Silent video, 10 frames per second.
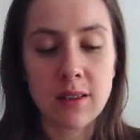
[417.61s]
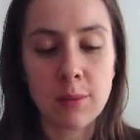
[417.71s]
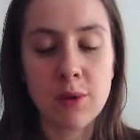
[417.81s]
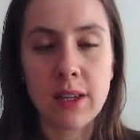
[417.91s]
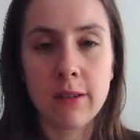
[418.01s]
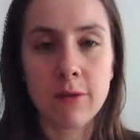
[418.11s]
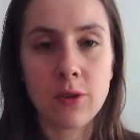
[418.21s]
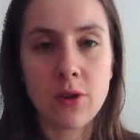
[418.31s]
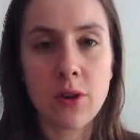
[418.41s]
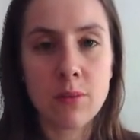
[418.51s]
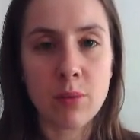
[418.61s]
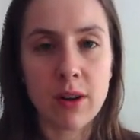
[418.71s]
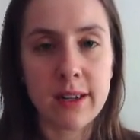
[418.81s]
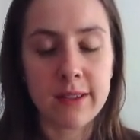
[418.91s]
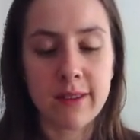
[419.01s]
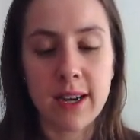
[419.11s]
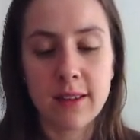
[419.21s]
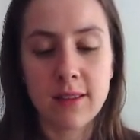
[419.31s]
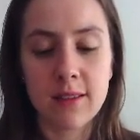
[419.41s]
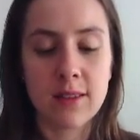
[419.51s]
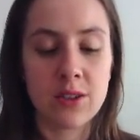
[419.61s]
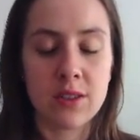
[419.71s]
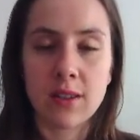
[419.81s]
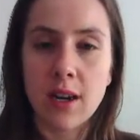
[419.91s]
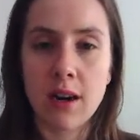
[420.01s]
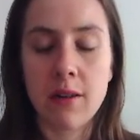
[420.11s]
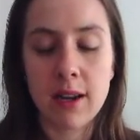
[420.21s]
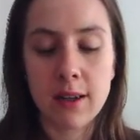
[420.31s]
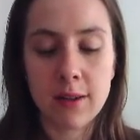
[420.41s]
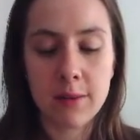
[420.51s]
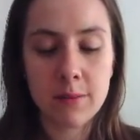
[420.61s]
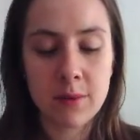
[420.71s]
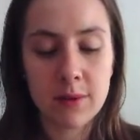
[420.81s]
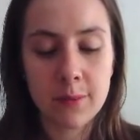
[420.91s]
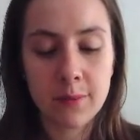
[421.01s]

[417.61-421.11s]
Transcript: So I'm looking for non-price factors such as higher incomes.